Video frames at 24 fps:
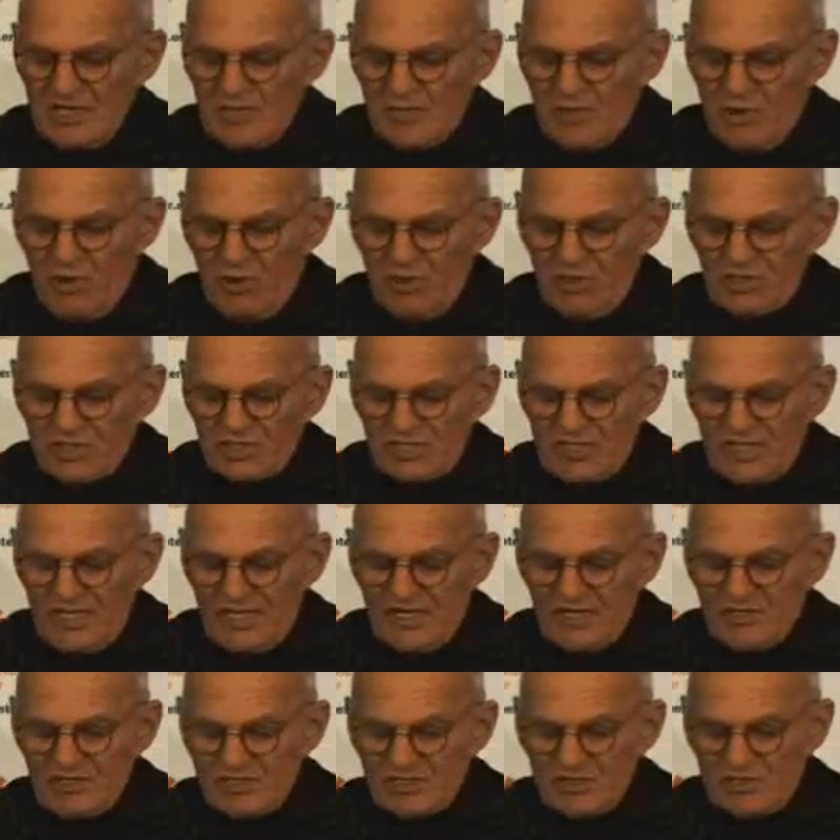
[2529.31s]
Polish
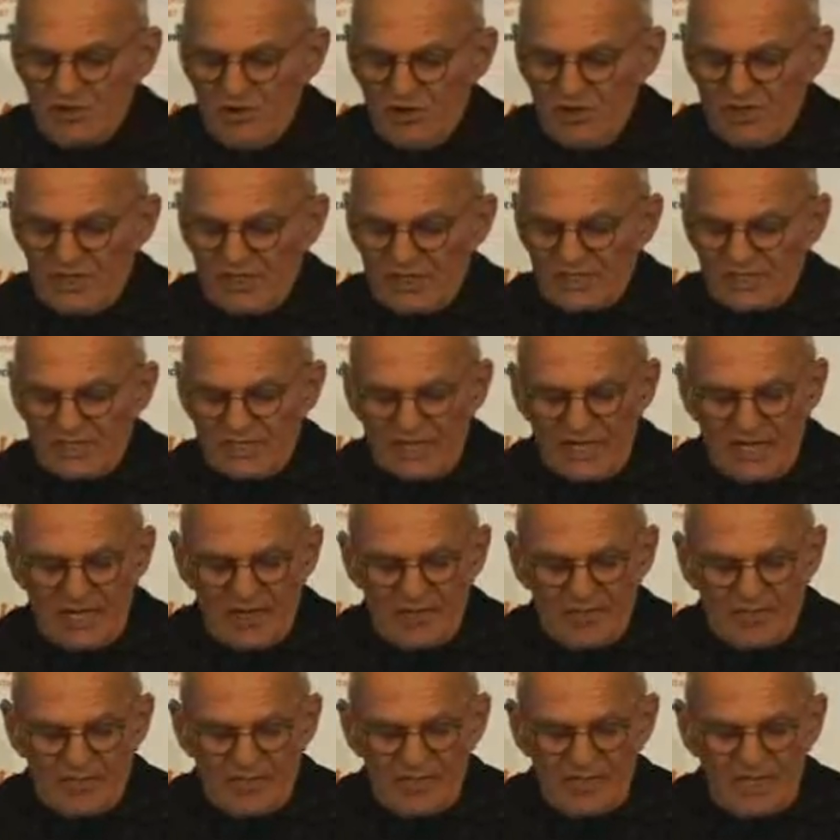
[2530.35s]
leaders call us
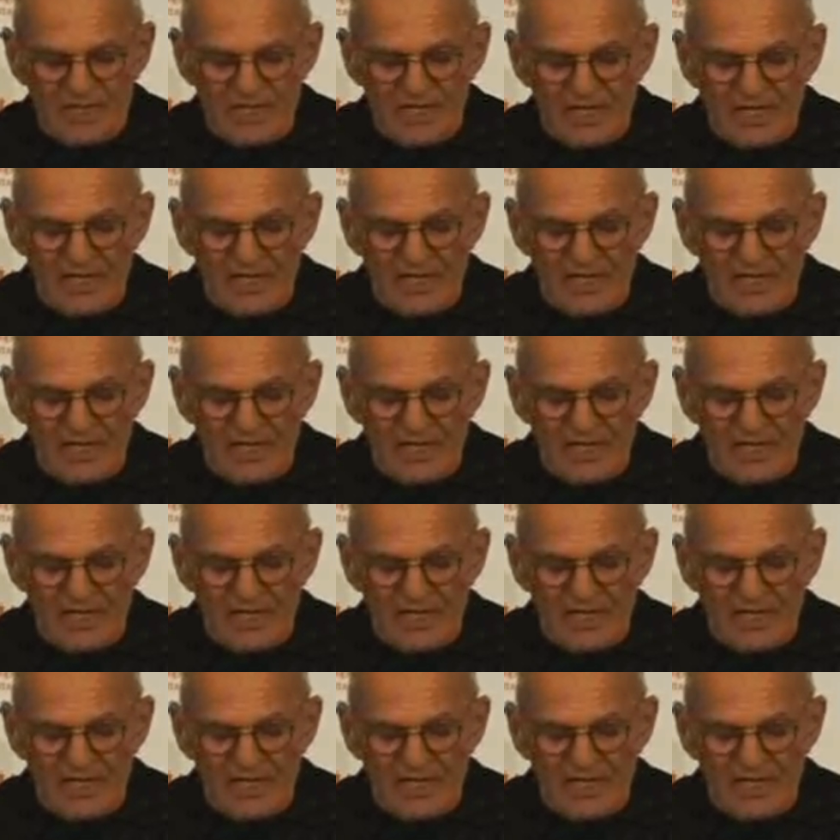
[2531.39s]
scum.